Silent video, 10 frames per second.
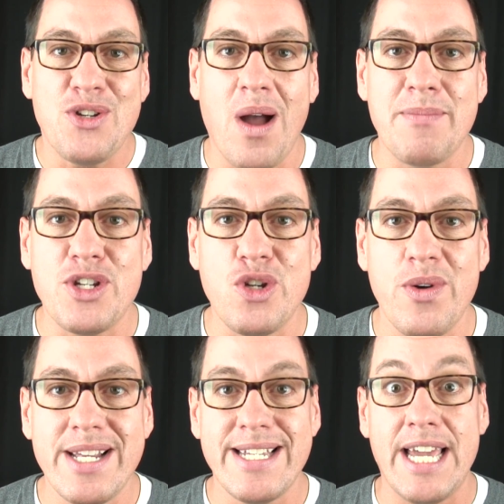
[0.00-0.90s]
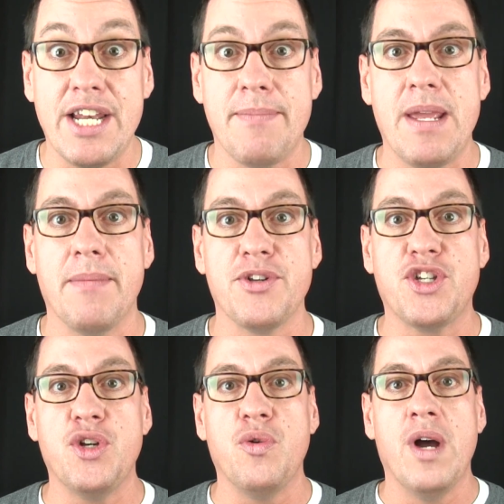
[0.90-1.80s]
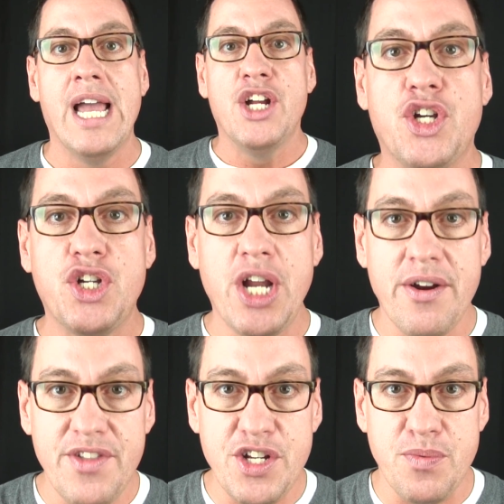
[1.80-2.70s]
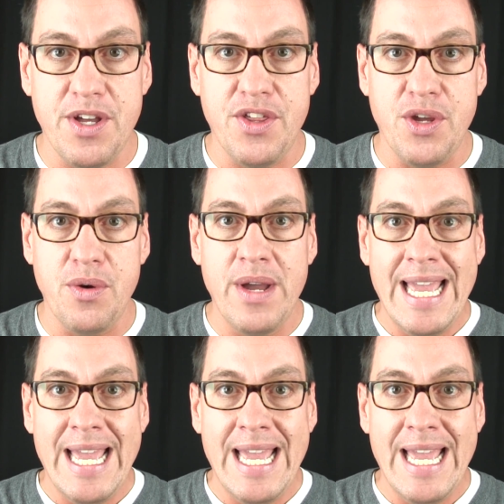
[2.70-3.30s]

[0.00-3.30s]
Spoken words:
So I'm so excited to be able to share these with you